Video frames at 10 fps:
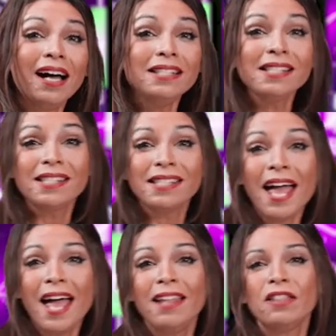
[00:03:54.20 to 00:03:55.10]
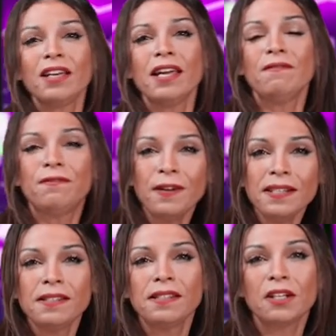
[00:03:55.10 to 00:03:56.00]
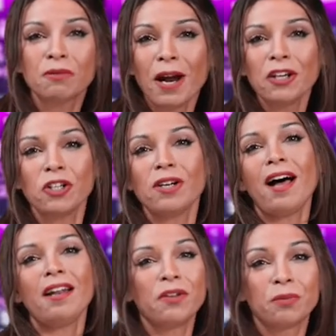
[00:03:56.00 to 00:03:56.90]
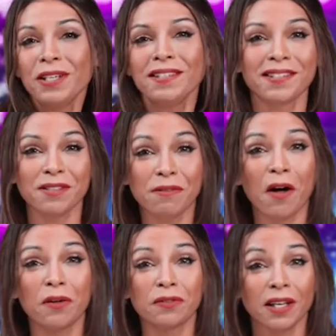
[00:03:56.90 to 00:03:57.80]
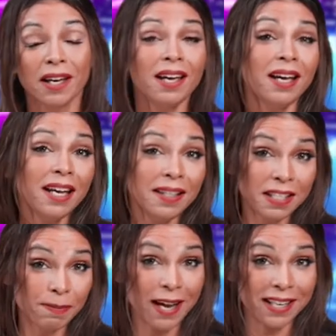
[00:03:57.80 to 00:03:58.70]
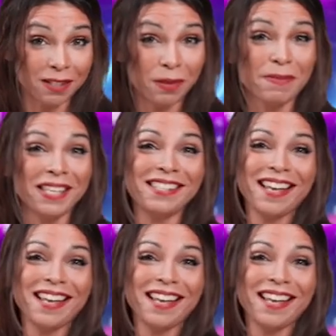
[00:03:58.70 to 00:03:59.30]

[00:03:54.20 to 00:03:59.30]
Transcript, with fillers: Understand the investing rationale and the risks involved in the space with me,